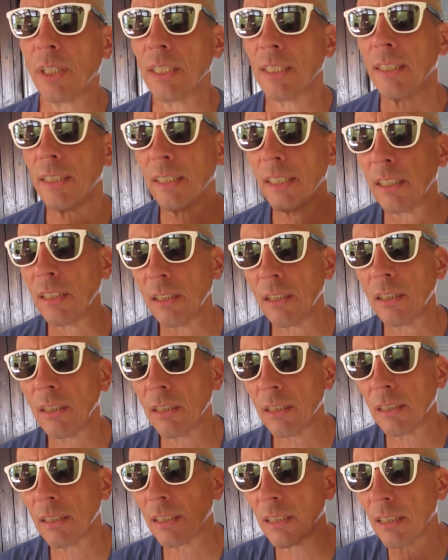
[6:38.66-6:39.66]

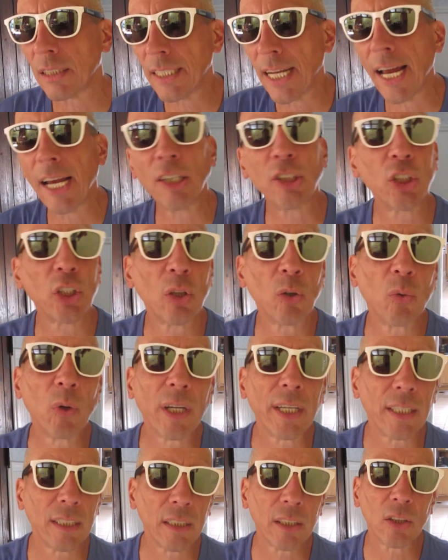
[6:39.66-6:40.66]
consider stashing
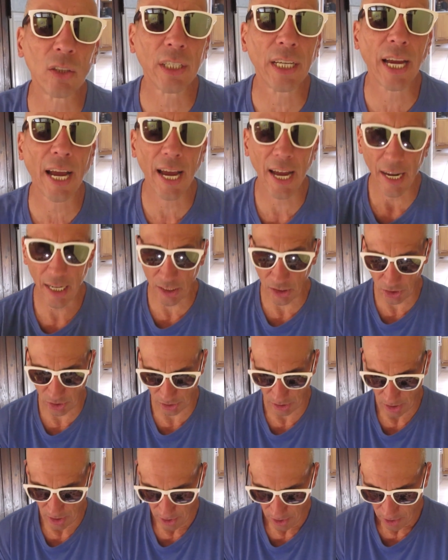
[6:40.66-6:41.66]
away a little
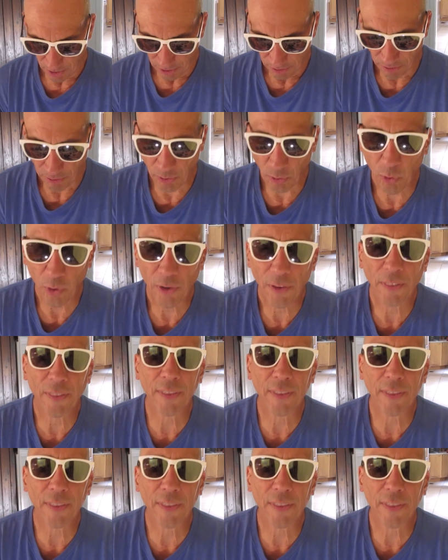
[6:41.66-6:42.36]
cash for